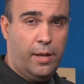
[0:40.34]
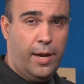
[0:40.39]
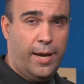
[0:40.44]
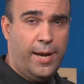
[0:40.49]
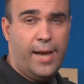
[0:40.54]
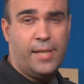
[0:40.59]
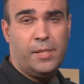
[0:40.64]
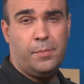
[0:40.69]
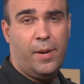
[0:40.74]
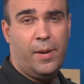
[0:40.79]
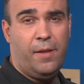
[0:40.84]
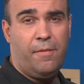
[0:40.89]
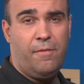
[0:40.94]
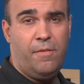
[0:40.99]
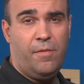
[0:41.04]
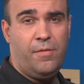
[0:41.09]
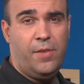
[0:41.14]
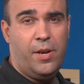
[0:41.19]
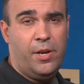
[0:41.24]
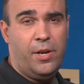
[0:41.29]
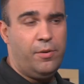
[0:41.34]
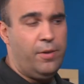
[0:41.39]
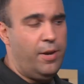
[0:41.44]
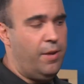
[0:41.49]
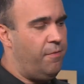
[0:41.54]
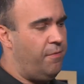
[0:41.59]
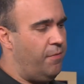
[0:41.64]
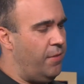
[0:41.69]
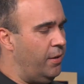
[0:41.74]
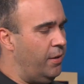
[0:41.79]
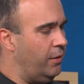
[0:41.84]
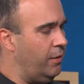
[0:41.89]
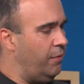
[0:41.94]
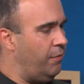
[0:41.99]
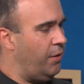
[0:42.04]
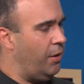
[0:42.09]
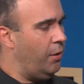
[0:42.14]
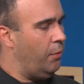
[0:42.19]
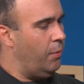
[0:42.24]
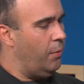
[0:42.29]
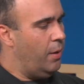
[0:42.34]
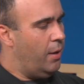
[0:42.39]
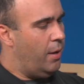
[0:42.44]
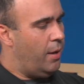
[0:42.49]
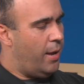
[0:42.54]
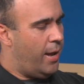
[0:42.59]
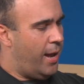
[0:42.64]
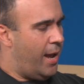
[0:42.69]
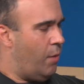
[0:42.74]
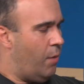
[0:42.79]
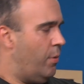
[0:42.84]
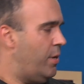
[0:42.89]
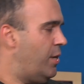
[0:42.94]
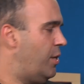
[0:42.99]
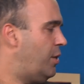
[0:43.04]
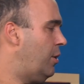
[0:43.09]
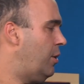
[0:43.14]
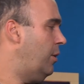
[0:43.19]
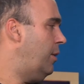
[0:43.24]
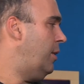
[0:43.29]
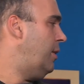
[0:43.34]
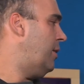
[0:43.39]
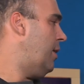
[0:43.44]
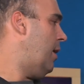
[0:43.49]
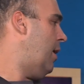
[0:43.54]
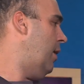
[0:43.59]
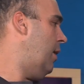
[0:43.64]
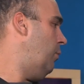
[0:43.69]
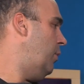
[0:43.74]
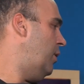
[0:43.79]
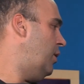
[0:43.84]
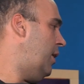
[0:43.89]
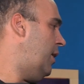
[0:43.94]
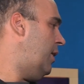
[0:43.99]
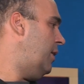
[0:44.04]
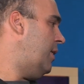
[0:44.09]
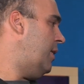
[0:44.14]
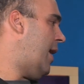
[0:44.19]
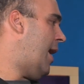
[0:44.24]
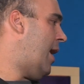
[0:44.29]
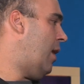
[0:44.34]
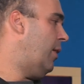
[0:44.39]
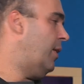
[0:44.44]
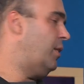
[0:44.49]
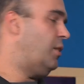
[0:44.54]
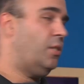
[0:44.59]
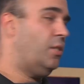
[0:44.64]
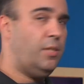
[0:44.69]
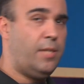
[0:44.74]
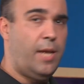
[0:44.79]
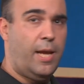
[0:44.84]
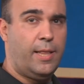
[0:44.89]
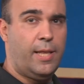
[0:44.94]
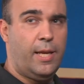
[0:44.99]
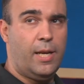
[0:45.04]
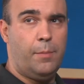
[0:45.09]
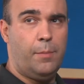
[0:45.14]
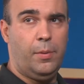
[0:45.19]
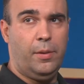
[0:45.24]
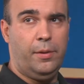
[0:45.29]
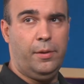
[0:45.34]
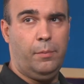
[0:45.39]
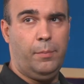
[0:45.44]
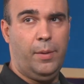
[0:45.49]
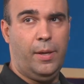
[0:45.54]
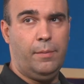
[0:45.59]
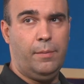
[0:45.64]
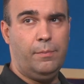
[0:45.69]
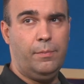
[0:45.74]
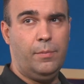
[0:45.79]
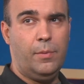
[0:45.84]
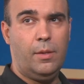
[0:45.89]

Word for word: light has about a fifty degree field of view, and when you turn this on, which it is now, let's just tank that up a little bit.